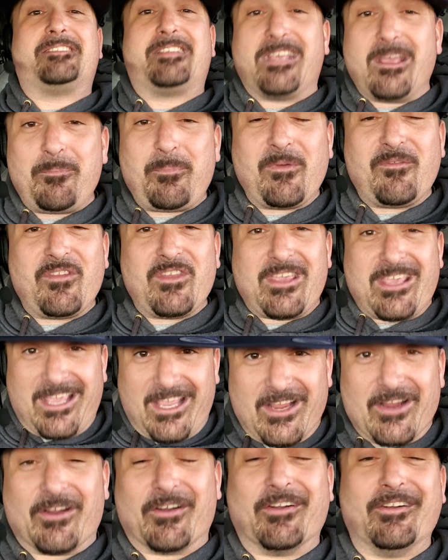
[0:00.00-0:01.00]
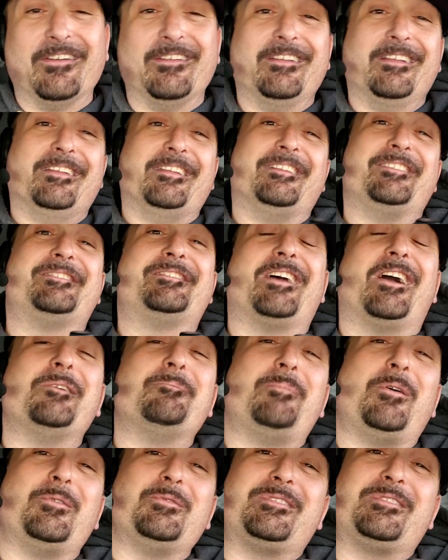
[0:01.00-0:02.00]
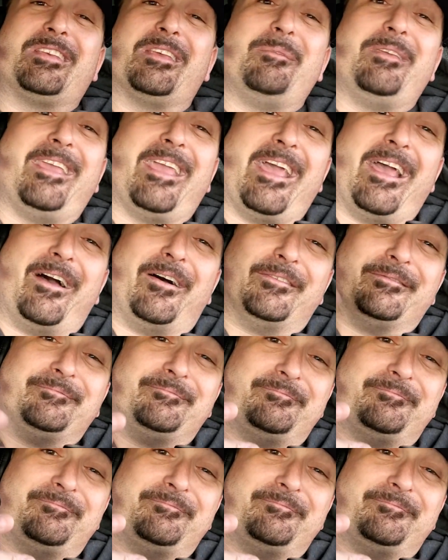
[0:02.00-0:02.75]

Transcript: tip of the year. Tugboat Timmy out.